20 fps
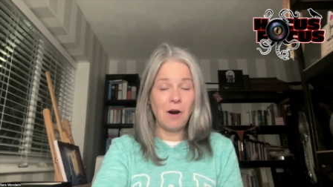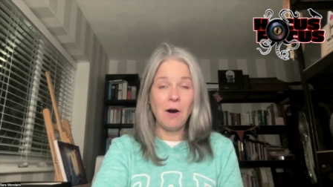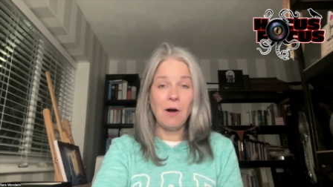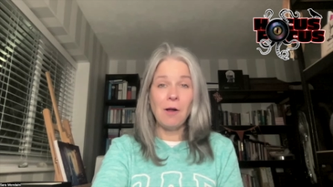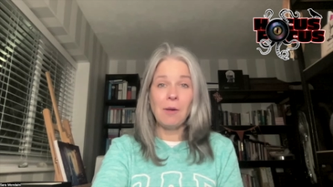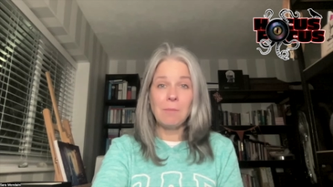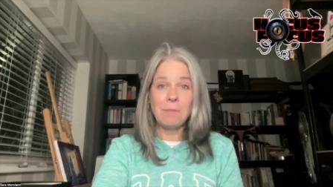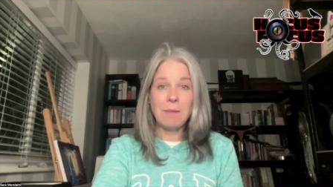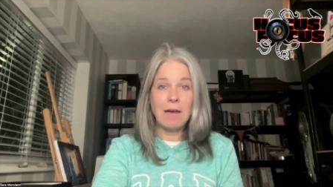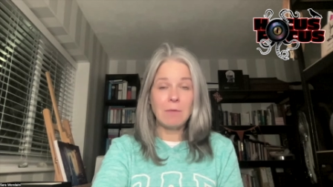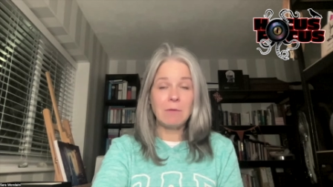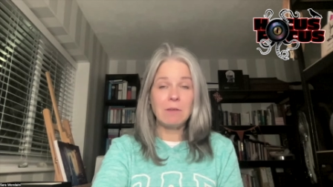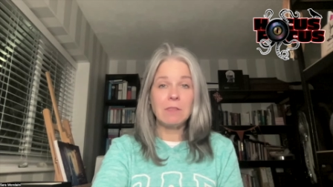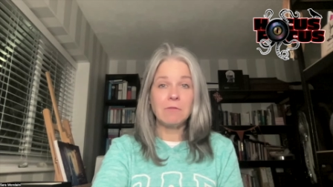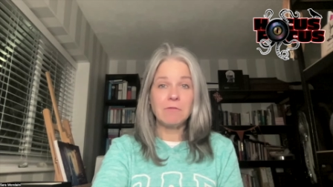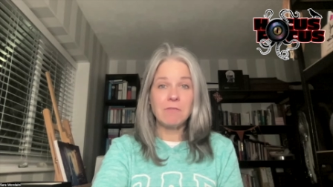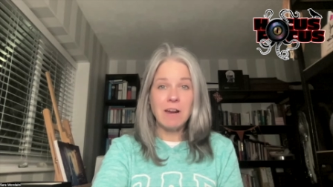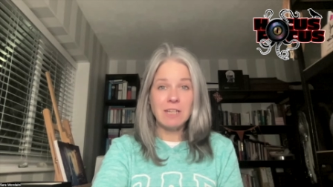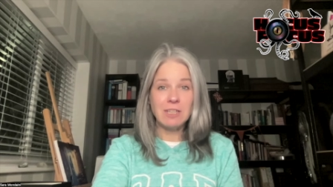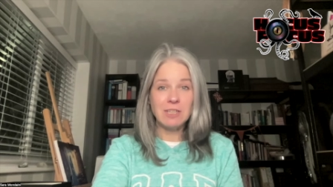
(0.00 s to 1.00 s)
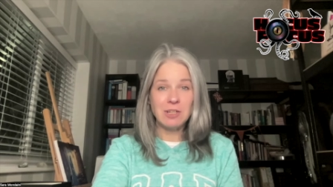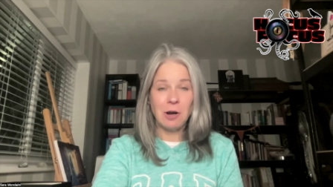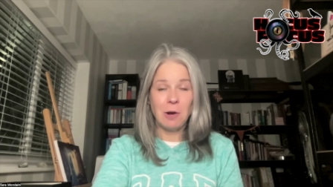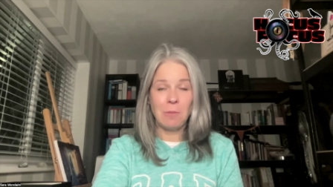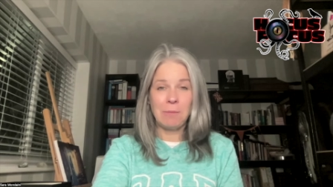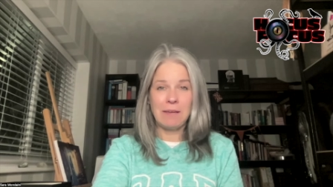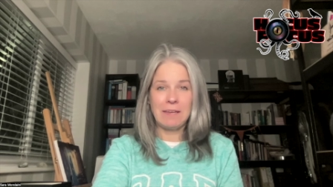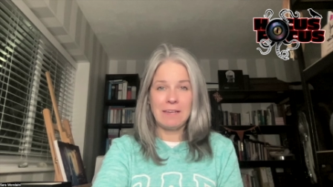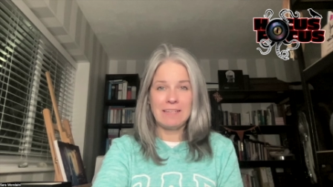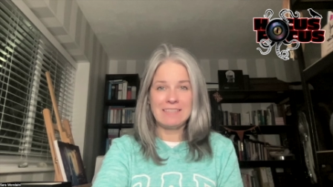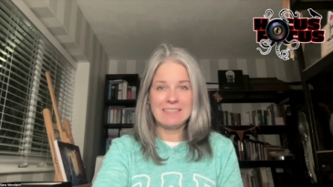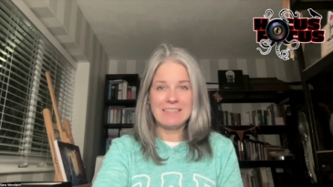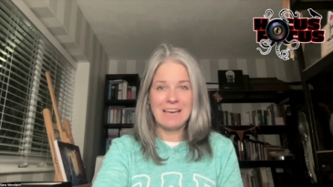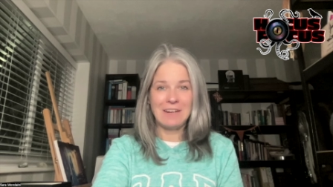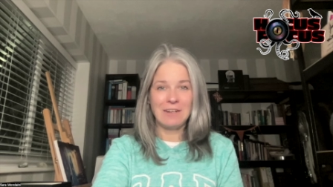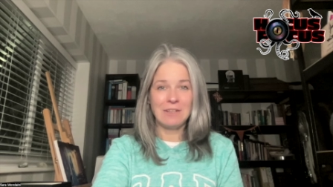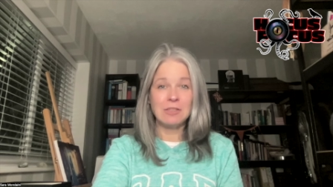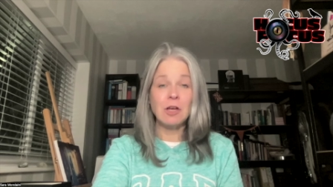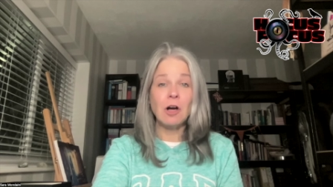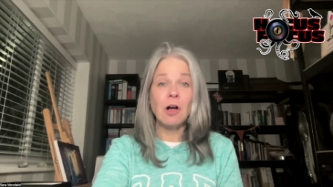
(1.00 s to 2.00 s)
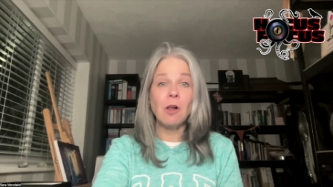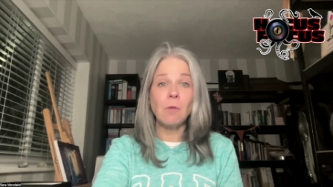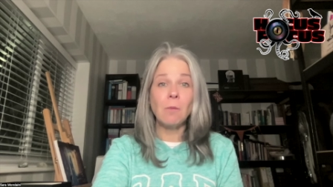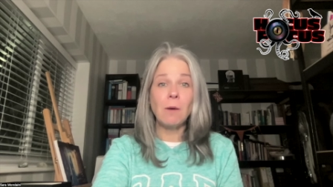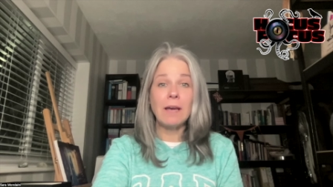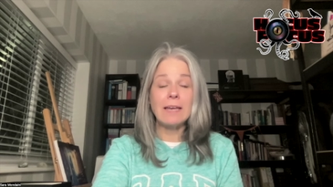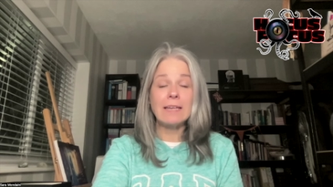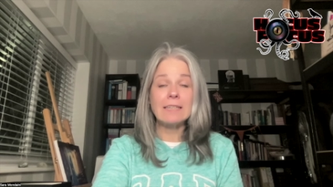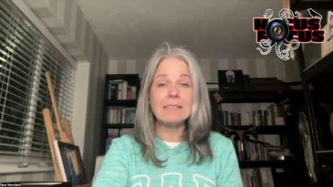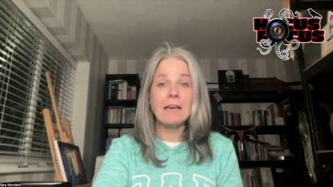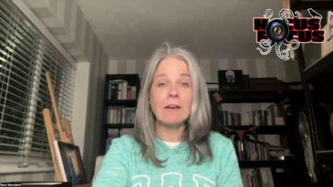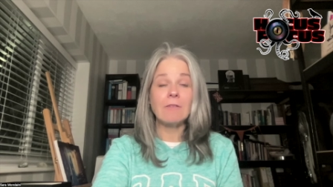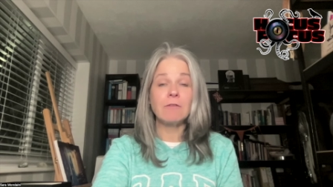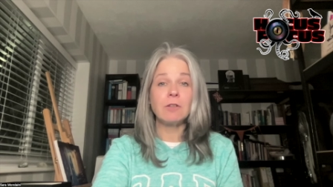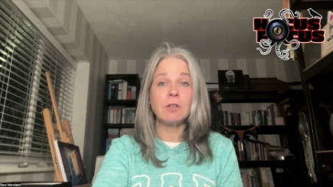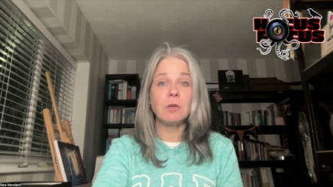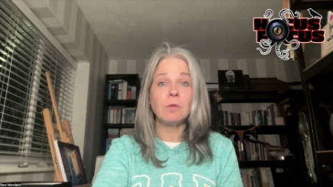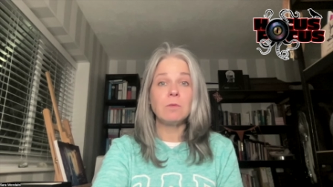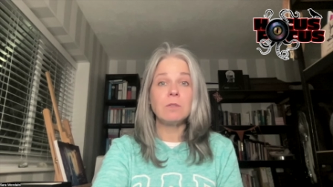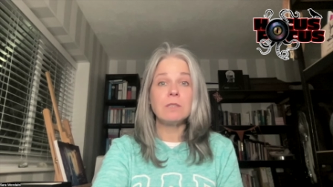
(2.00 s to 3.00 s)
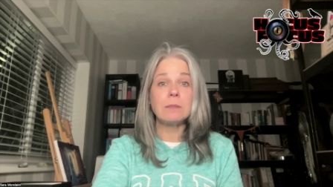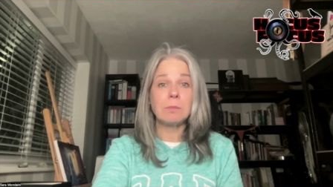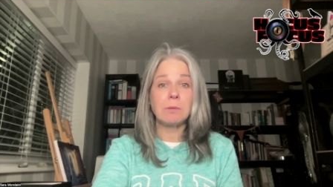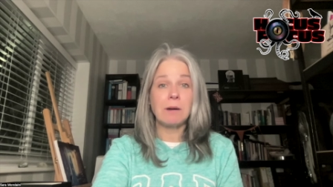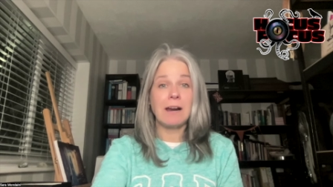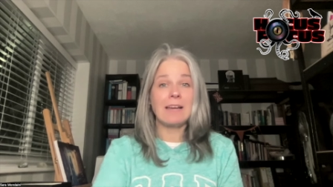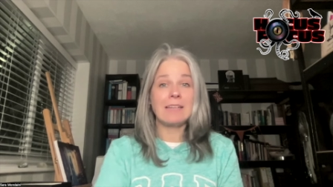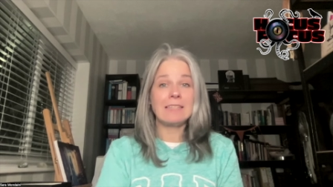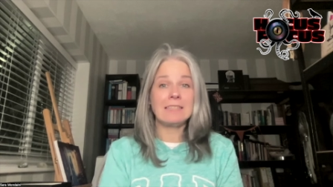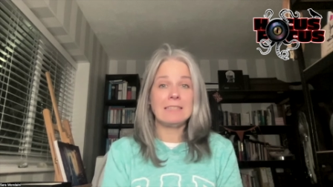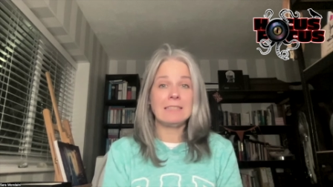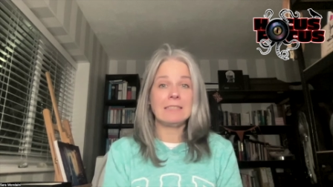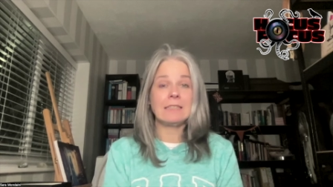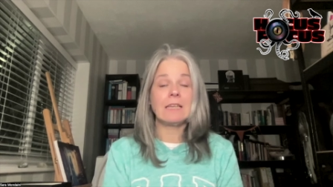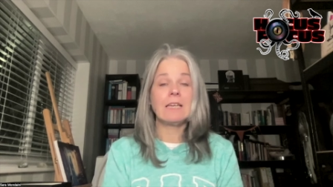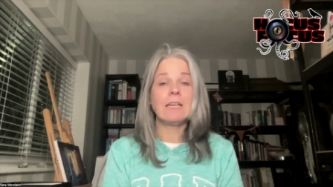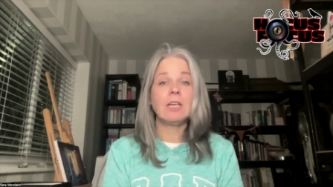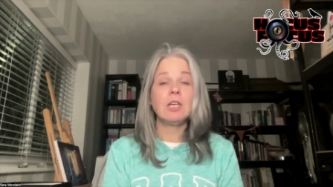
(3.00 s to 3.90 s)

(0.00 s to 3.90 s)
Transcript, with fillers: all met with fresh topics and, as always, a few surprises.